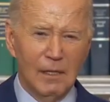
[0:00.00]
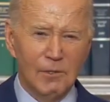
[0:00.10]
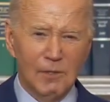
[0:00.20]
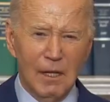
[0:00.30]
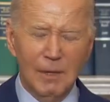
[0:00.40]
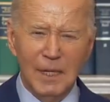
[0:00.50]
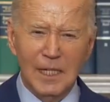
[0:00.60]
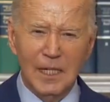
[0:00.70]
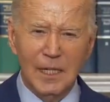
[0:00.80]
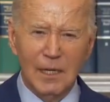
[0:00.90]
So let me be
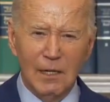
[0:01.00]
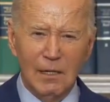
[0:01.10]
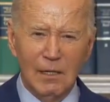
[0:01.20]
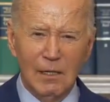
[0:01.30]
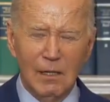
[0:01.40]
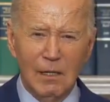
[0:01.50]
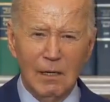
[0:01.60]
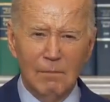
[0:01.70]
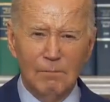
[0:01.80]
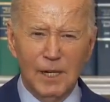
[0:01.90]
clear.
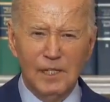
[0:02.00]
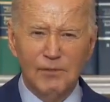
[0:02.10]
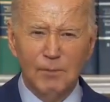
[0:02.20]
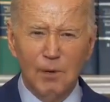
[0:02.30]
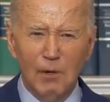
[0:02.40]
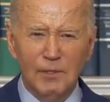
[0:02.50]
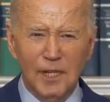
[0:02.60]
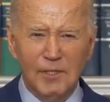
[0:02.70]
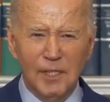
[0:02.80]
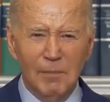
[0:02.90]
Peaceful
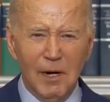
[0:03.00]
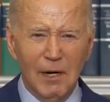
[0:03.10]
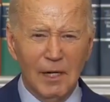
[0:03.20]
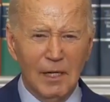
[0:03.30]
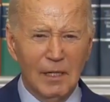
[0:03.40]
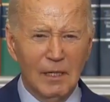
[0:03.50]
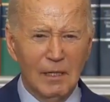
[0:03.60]
protest in America.